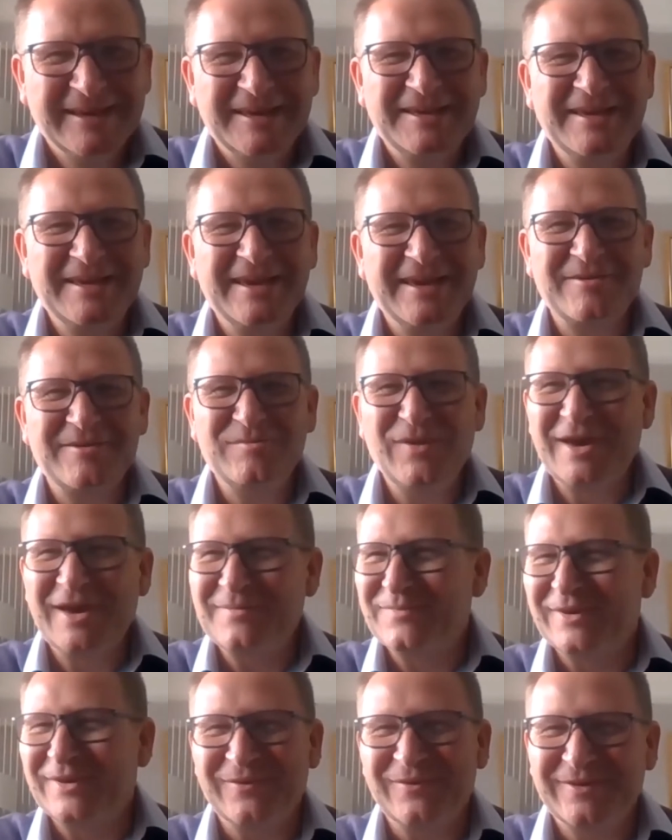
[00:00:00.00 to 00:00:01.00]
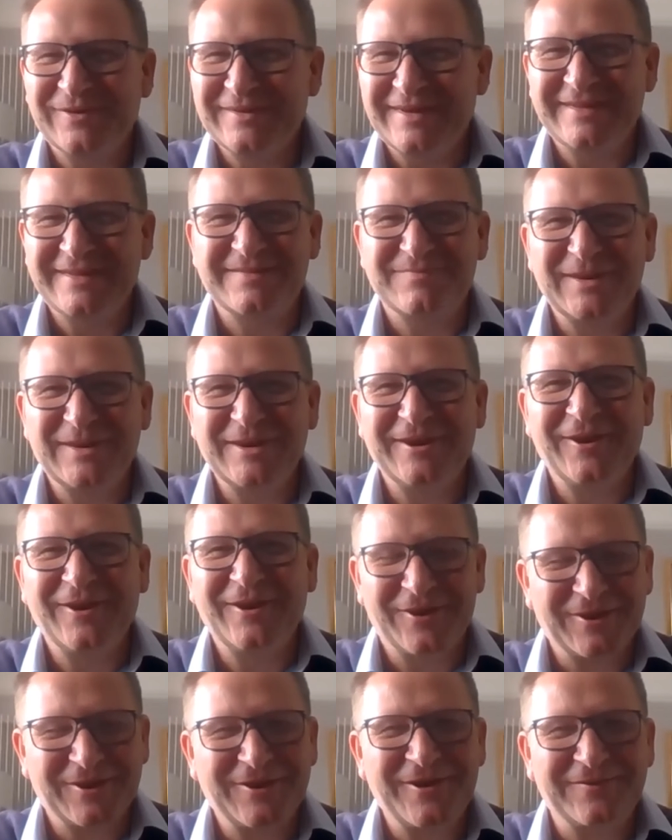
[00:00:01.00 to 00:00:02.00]
Yeah, it might be. It's been an
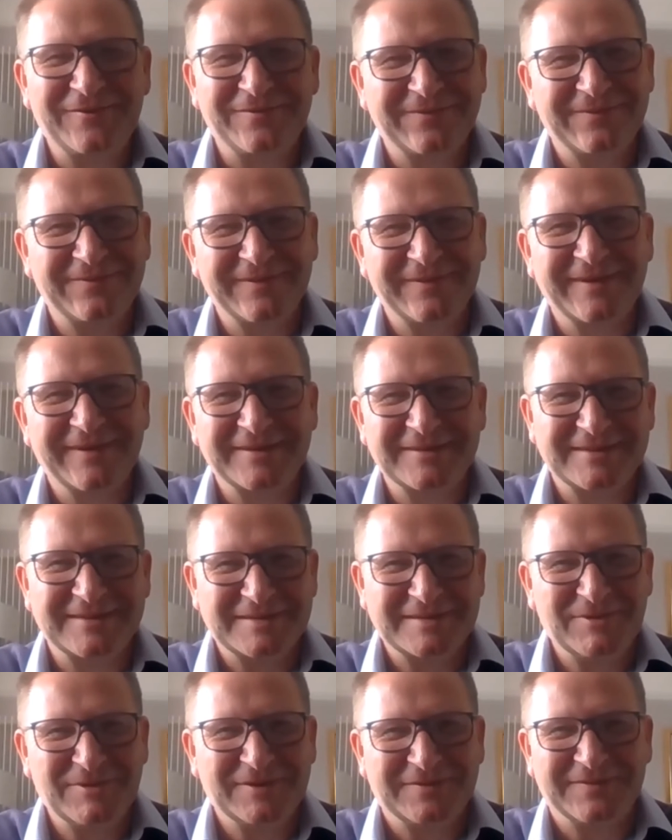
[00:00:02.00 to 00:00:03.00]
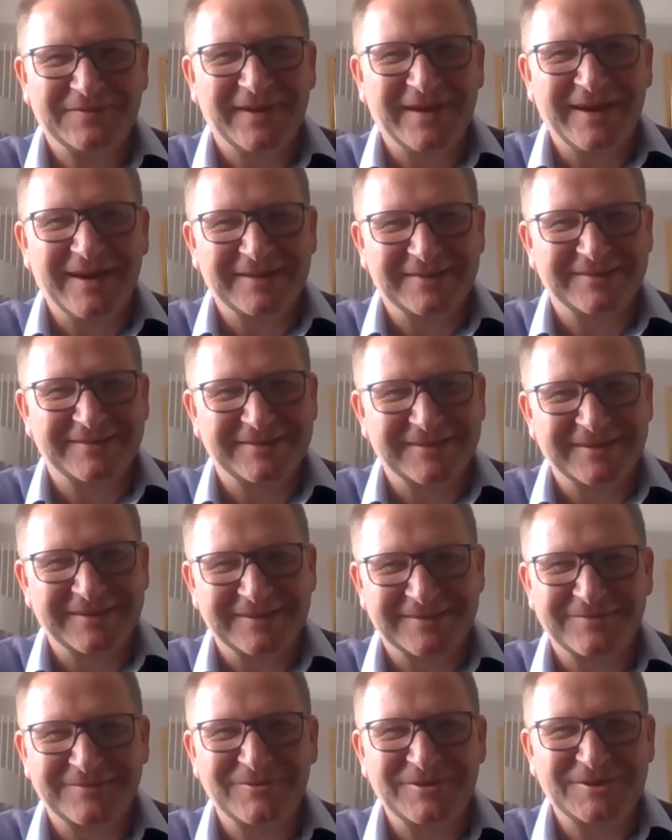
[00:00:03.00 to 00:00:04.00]
on and off summer for us.
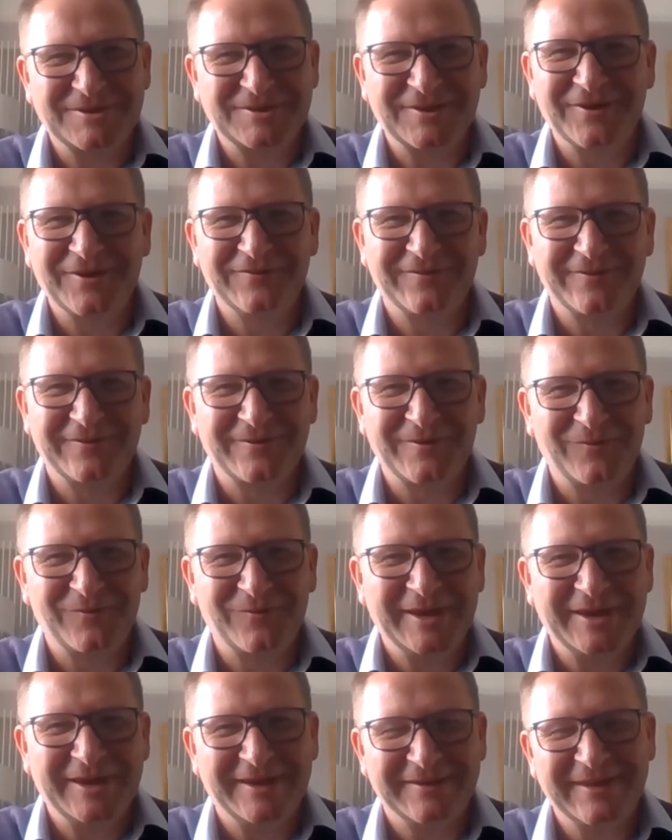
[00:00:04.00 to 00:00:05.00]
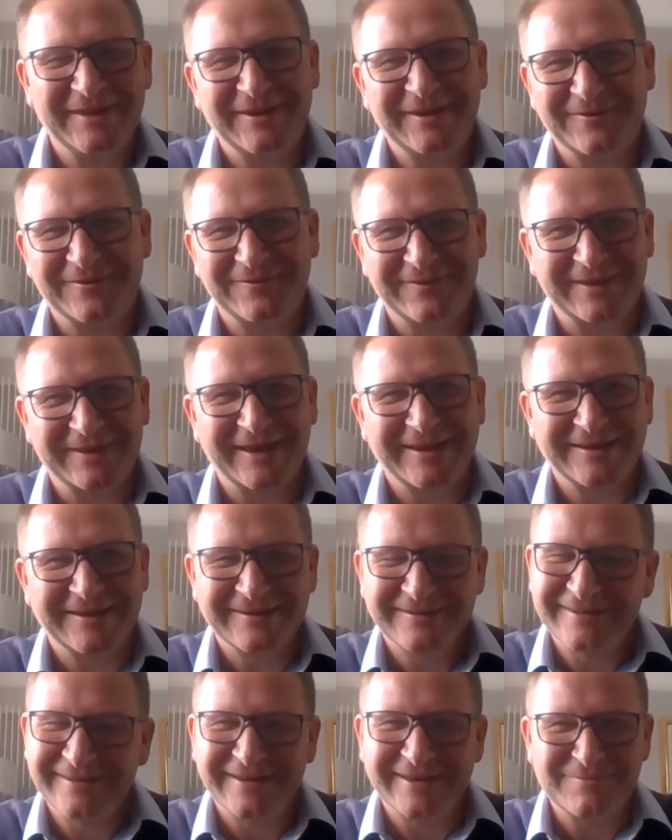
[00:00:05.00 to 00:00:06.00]
Switch on for a week and then off
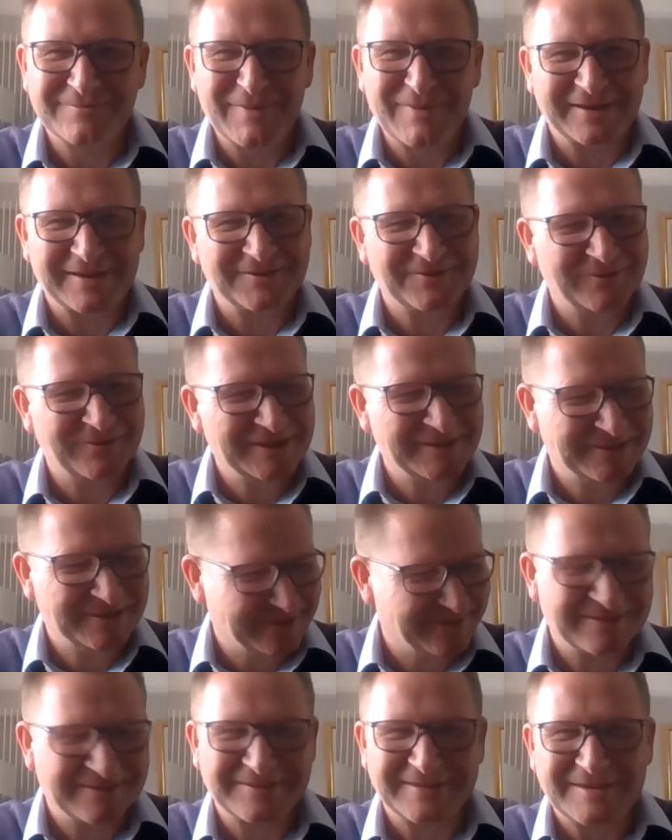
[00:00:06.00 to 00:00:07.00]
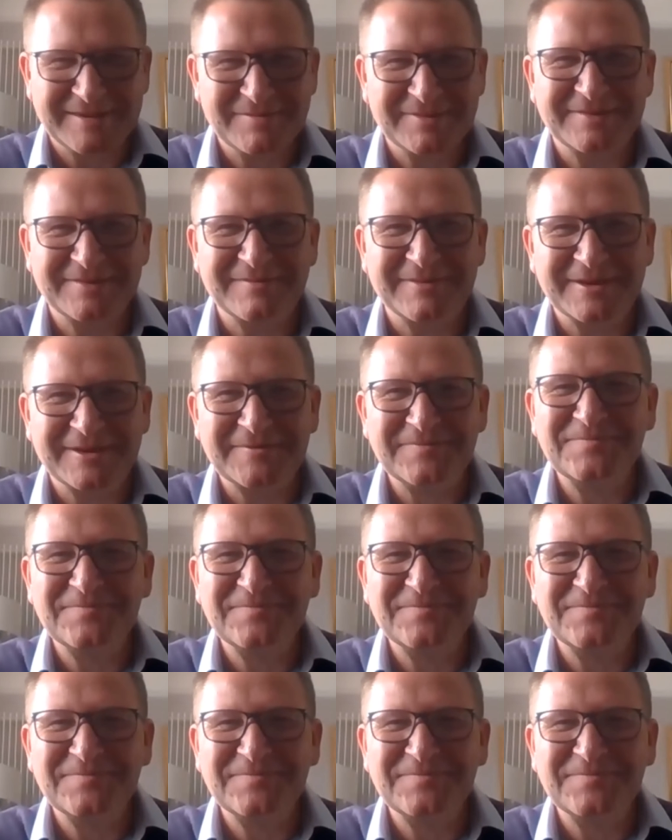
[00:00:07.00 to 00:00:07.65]
again. Back to winter, it seems to be.